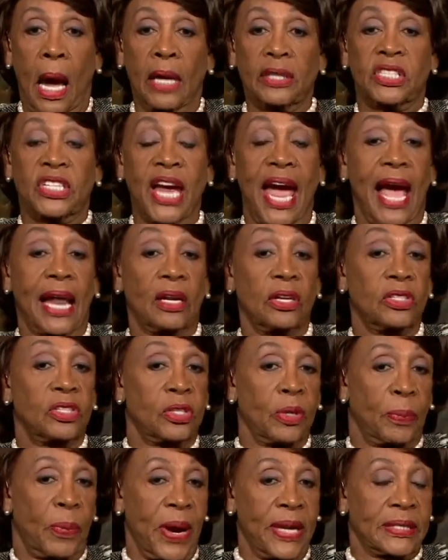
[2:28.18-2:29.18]

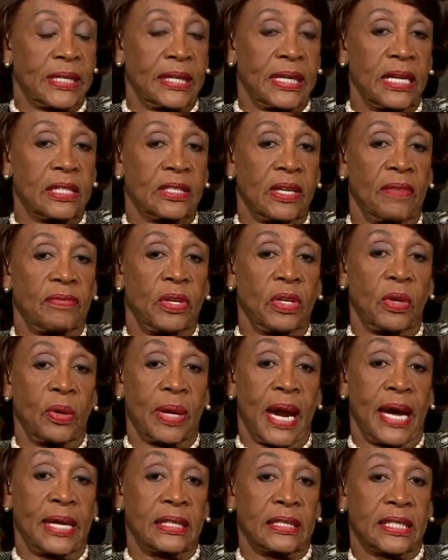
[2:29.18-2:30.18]
challenge the president of the
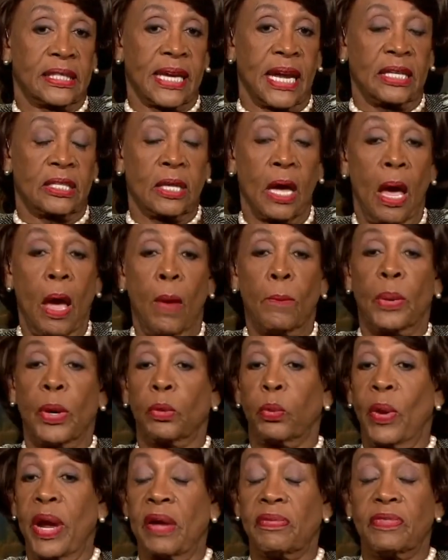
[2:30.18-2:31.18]
United States?
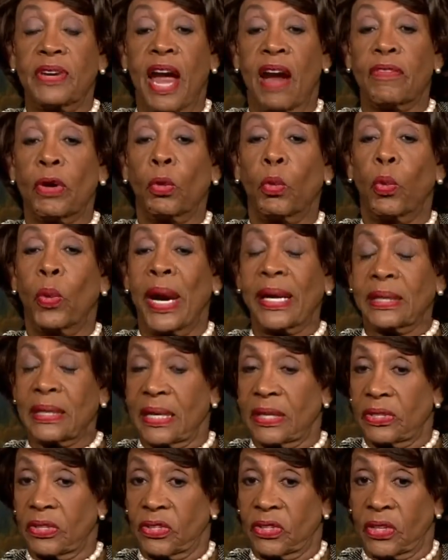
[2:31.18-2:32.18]
But we have never
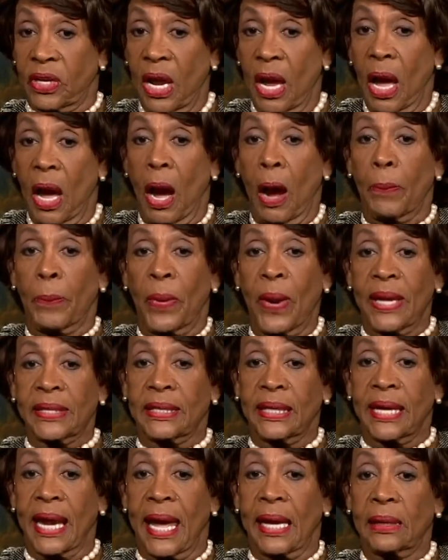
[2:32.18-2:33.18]
witnessed a
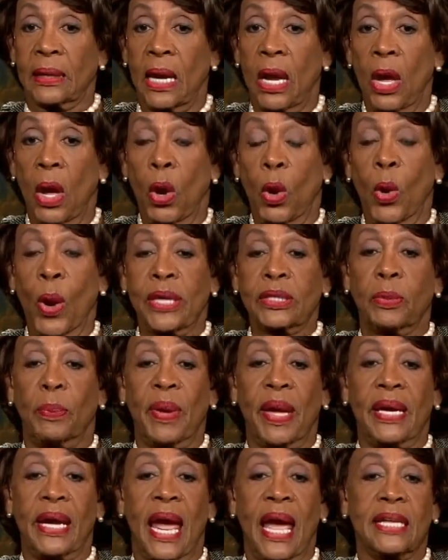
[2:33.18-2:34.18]
president who has
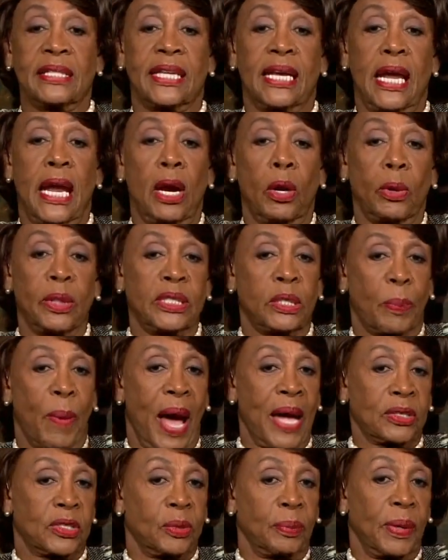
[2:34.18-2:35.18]
been as
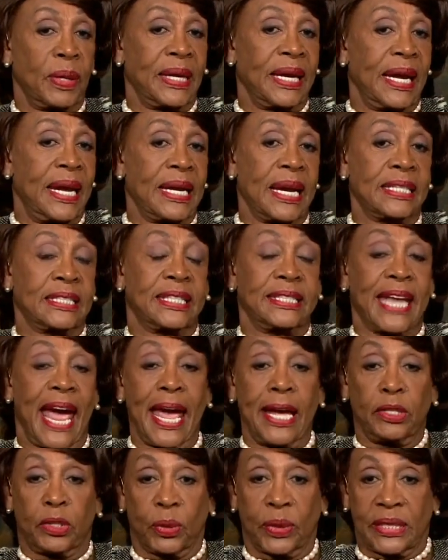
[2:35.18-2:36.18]
irresponsible and as
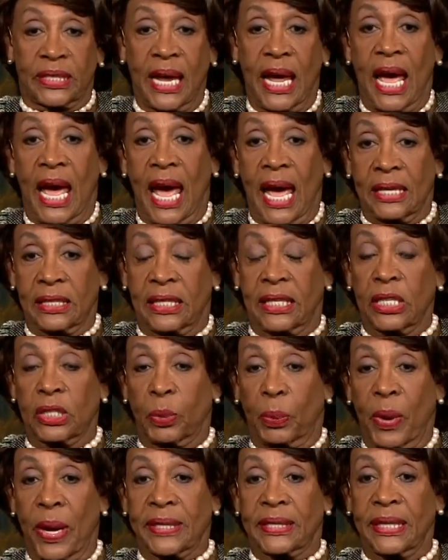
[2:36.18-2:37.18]
dangerous as
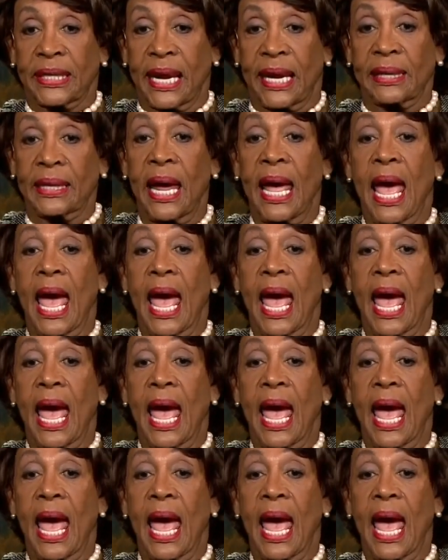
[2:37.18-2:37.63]
this president.